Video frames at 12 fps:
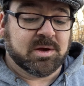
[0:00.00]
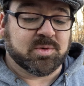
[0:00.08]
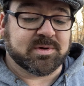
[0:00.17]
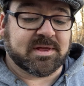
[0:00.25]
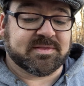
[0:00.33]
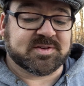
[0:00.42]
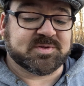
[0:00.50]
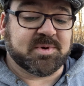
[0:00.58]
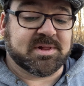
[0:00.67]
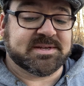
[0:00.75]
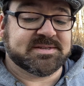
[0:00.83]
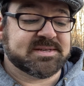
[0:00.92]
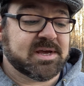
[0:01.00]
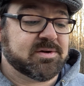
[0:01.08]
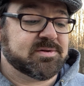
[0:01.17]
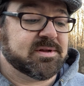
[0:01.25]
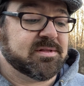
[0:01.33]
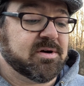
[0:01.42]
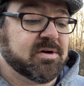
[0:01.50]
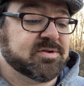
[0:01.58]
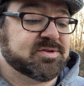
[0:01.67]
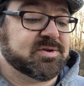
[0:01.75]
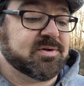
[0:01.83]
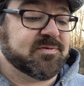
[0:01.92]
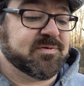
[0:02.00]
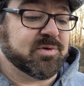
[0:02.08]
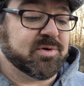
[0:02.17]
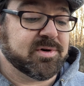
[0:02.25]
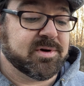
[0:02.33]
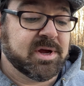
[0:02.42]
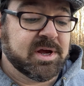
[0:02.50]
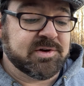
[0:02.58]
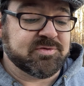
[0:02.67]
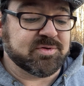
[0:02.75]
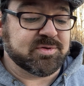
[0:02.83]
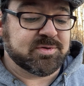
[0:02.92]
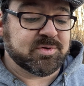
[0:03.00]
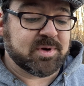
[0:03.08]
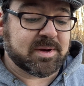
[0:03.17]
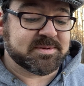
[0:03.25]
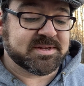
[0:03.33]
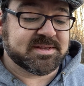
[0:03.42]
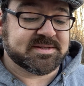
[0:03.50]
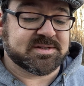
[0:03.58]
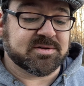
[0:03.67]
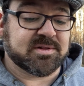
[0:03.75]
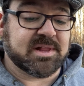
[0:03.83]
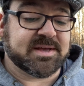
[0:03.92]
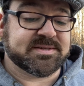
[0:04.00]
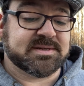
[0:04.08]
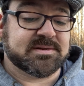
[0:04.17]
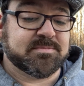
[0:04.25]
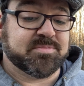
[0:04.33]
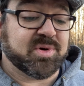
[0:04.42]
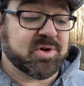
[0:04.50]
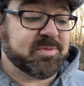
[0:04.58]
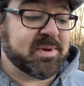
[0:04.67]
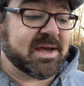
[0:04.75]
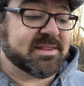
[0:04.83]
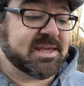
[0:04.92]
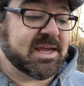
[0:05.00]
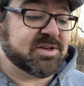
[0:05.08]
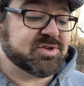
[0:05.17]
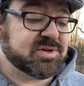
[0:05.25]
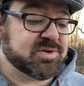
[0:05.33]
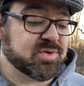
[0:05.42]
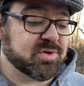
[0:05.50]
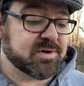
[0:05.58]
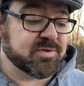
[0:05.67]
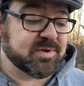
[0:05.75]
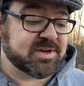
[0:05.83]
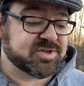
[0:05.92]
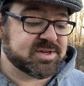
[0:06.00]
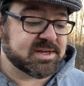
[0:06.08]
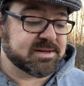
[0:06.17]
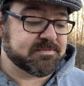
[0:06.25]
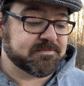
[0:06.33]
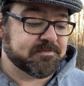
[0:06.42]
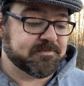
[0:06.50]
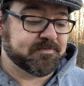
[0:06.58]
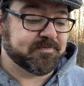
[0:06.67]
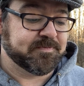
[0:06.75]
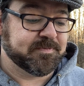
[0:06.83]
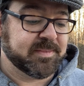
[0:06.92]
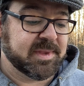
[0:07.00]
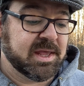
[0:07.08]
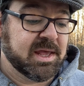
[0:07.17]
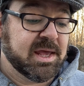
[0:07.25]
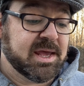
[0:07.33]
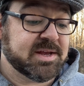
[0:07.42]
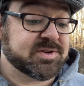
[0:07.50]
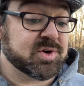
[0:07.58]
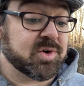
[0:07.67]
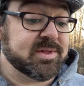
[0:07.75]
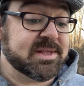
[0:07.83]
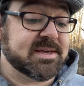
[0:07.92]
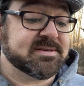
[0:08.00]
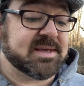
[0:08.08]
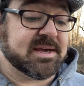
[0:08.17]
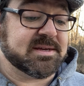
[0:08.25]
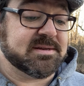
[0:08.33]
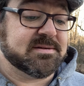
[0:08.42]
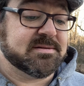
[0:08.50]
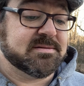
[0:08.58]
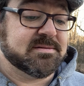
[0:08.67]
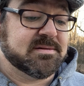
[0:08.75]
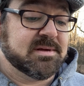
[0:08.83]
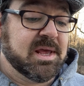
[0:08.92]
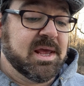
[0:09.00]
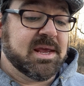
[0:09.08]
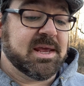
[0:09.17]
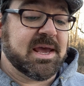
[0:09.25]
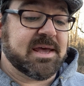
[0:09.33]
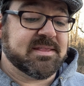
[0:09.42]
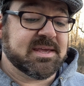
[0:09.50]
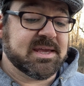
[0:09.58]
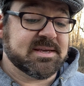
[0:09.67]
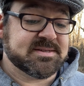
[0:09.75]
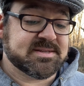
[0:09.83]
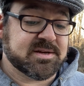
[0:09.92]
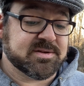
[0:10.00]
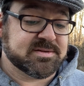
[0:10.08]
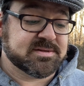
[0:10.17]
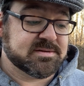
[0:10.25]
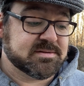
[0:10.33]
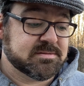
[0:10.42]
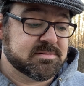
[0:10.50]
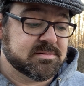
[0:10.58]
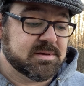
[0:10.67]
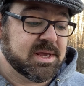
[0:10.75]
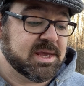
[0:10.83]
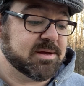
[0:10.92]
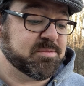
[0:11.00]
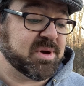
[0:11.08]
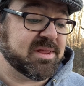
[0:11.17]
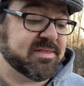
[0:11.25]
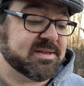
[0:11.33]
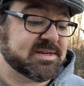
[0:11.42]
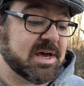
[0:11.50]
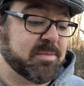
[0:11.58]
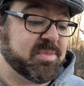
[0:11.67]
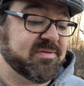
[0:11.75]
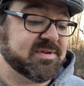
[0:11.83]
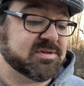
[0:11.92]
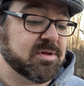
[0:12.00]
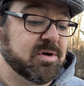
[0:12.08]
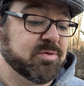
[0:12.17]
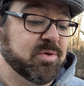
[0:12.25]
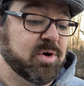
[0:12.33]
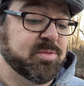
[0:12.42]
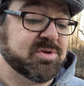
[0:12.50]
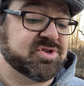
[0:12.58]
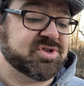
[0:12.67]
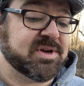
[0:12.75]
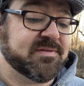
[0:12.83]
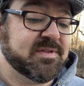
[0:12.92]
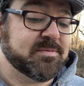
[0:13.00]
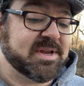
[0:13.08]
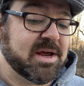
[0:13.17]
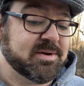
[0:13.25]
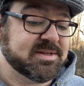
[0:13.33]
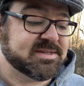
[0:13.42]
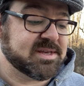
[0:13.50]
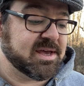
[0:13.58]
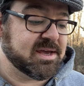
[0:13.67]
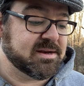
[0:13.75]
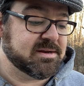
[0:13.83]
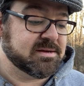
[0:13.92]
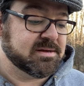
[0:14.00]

Without the smallest sound on the hard stone floor, Droon crept to the stilt closet, pulled back the ancient door, and reached in. It took only a second. He had the king's stilts. He unbuttoned the top of his long robe and shoved them down inside.